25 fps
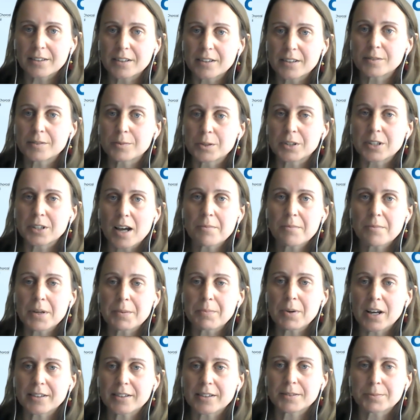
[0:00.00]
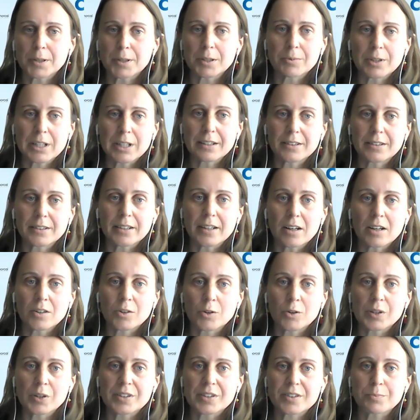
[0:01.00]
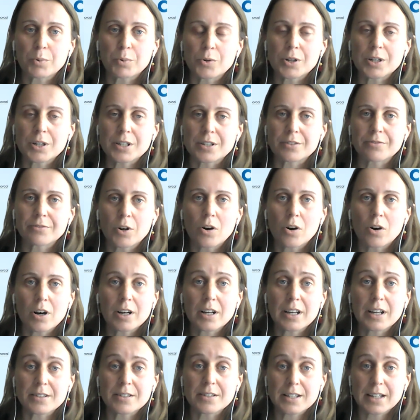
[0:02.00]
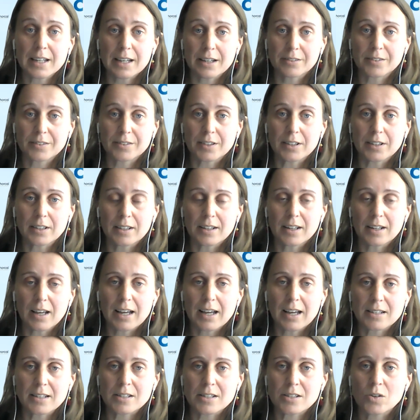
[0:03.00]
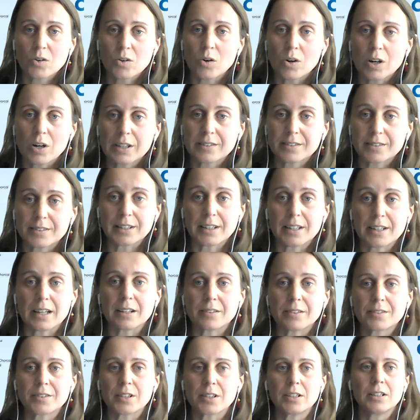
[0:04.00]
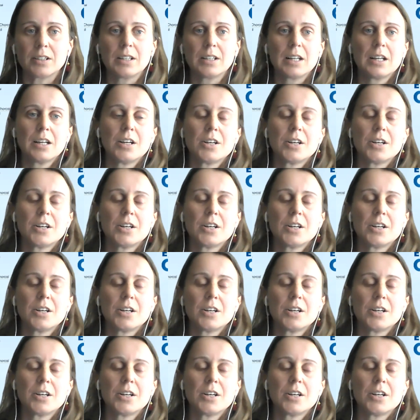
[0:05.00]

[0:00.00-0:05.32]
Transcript: these would not be possible without the ongoing support of Cork County Council and Cork City Council